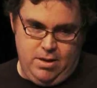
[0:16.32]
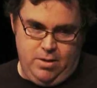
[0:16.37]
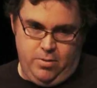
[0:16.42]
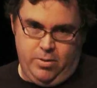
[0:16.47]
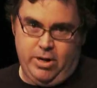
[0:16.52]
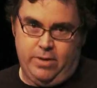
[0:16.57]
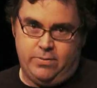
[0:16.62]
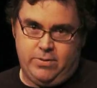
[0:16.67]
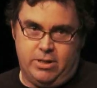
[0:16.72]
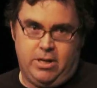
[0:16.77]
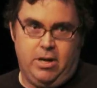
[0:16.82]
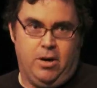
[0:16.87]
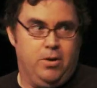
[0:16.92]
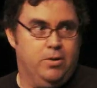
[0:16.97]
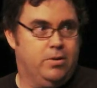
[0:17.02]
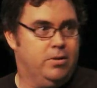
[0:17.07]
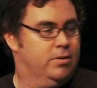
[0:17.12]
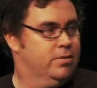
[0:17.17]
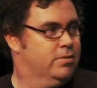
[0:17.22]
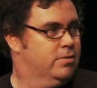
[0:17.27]
We love to
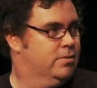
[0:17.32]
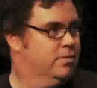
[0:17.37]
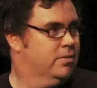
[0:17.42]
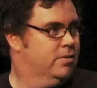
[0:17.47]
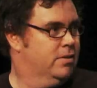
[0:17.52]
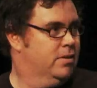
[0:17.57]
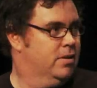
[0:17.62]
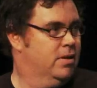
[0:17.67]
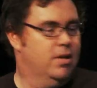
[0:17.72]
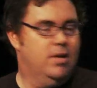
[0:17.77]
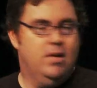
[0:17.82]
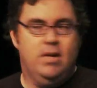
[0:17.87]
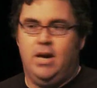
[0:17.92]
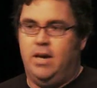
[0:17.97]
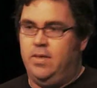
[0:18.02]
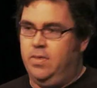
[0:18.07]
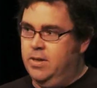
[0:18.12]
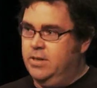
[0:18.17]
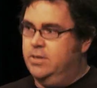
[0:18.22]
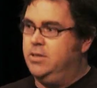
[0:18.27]
code,
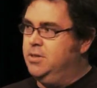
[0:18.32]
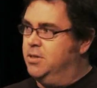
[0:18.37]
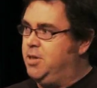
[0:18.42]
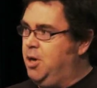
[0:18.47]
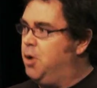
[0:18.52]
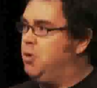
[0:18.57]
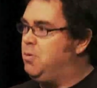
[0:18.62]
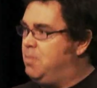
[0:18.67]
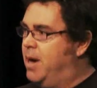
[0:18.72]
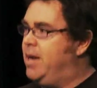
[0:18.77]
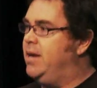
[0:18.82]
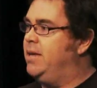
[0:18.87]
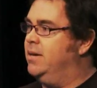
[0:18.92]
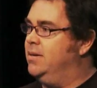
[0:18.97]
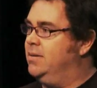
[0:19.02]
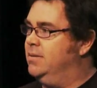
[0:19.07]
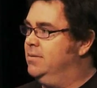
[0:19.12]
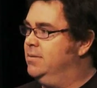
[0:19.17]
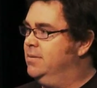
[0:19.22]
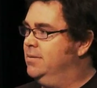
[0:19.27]
and this is
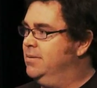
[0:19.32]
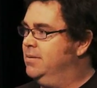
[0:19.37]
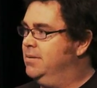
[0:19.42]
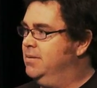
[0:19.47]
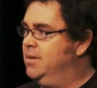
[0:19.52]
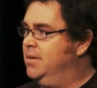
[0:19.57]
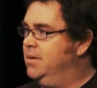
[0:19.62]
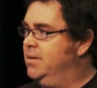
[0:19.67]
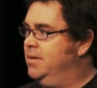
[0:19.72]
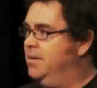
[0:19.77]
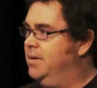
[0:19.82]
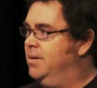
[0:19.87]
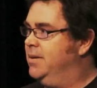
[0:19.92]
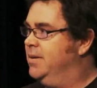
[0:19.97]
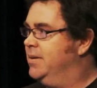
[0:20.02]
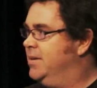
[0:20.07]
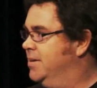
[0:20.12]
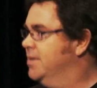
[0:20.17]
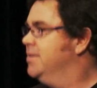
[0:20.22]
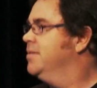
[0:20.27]
Codemania.
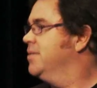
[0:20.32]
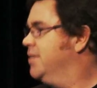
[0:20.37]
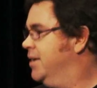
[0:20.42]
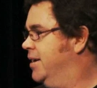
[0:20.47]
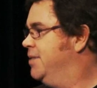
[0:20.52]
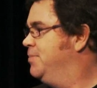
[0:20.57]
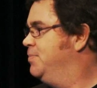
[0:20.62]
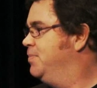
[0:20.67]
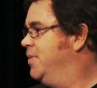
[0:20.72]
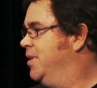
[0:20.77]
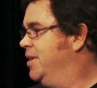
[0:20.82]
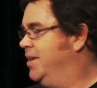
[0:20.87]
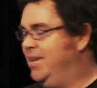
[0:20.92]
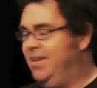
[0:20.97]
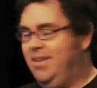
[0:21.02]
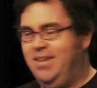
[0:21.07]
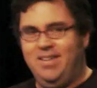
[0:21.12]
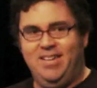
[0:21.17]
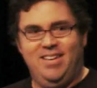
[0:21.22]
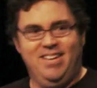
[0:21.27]
Okay?
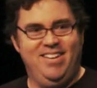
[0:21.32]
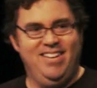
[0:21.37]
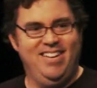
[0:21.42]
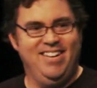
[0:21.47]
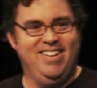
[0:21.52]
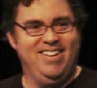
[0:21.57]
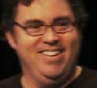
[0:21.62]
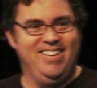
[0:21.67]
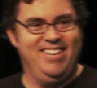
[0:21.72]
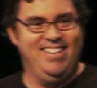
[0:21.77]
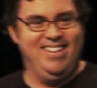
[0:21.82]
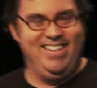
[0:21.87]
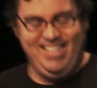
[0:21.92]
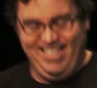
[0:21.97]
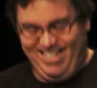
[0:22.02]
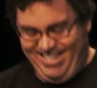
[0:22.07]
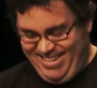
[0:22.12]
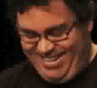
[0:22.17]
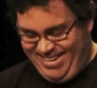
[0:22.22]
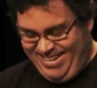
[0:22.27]

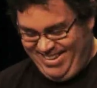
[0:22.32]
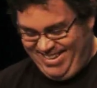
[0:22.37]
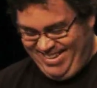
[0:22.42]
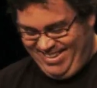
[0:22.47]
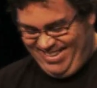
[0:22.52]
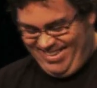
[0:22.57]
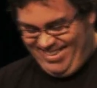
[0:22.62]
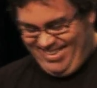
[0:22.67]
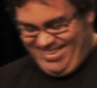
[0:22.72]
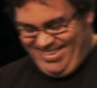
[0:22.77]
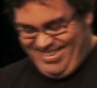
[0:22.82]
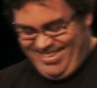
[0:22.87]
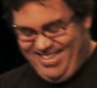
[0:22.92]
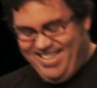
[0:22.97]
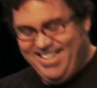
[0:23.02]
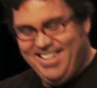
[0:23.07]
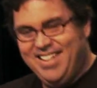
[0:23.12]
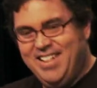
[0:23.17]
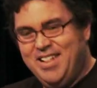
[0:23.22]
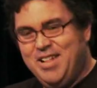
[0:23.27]
Yeah.
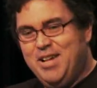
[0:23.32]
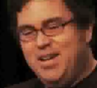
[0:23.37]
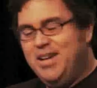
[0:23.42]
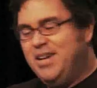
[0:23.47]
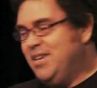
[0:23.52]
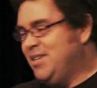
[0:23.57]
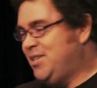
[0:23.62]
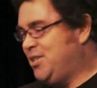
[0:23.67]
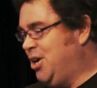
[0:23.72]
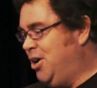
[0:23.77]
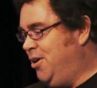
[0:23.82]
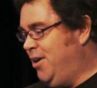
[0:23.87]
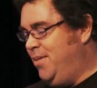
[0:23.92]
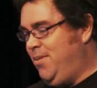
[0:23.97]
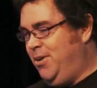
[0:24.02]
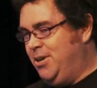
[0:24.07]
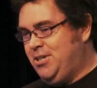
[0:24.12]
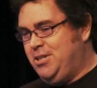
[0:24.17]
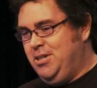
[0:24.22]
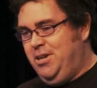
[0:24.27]
So
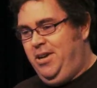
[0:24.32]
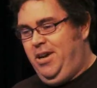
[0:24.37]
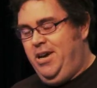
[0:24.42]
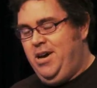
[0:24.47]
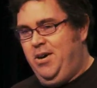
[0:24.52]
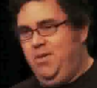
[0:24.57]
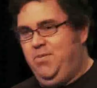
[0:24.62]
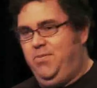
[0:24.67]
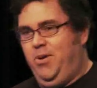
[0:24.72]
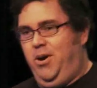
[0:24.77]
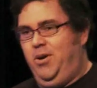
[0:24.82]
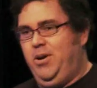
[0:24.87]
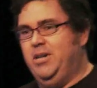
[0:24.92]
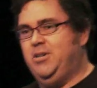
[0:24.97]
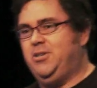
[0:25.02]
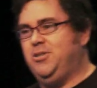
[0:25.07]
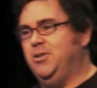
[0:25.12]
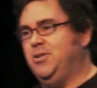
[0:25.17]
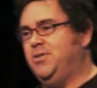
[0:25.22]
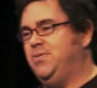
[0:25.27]
I'll
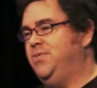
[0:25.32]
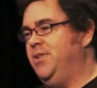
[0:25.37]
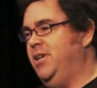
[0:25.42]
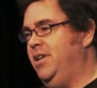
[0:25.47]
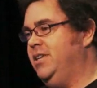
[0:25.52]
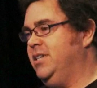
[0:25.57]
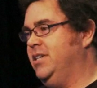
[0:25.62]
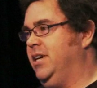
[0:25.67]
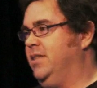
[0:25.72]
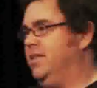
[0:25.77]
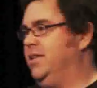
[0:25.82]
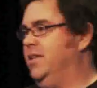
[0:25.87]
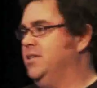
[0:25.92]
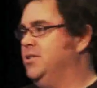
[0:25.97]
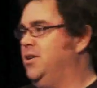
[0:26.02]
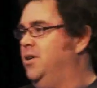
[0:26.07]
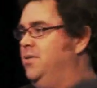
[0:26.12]
introduce Phil to kick things